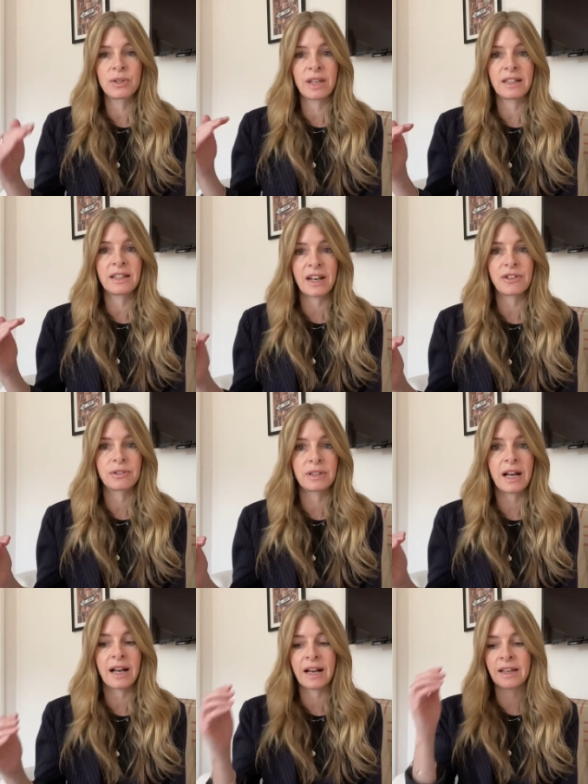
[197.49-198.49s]
that natural
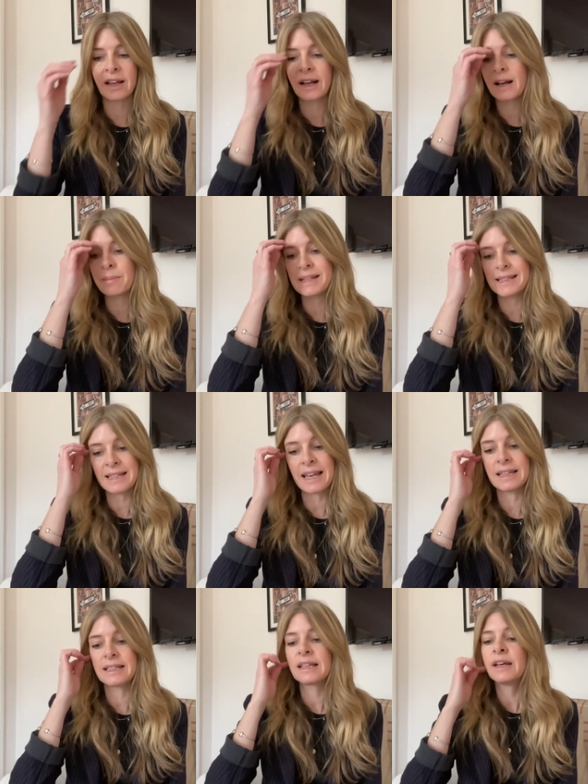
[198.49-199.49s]
high, that happy
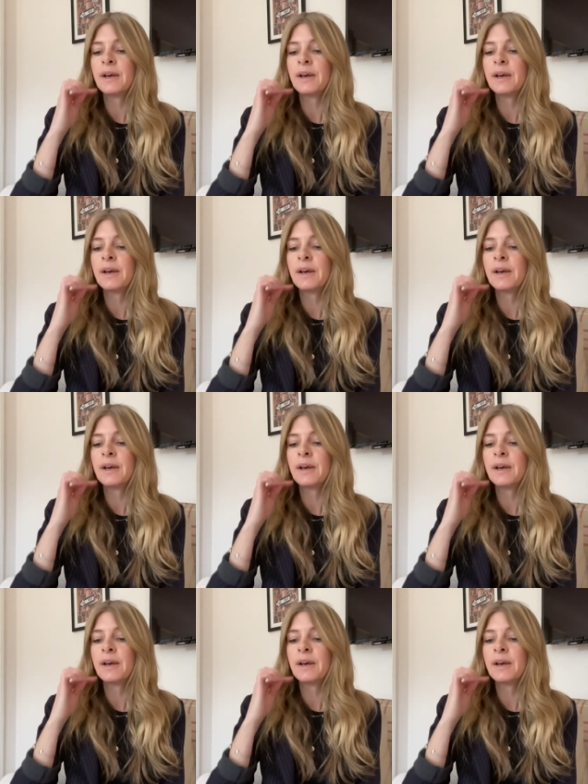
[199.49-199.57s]
state.